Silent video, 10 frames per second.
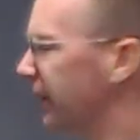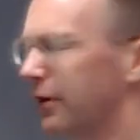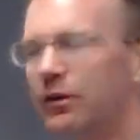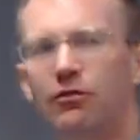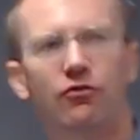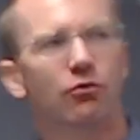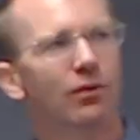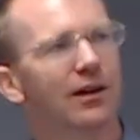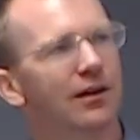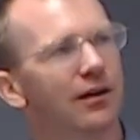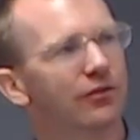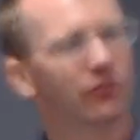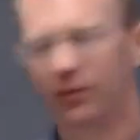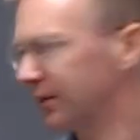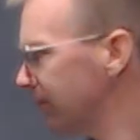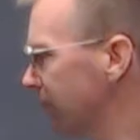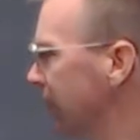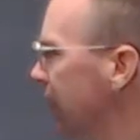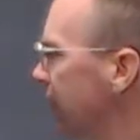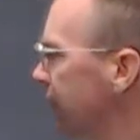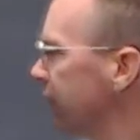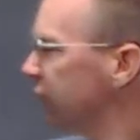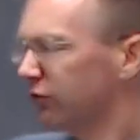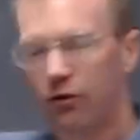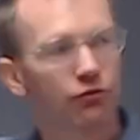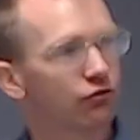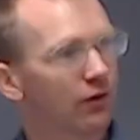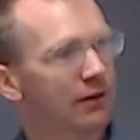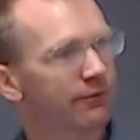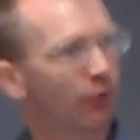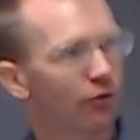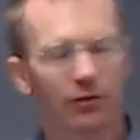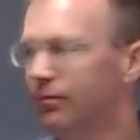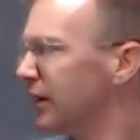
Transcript: Now here's the really nice thing. this is all straightforward.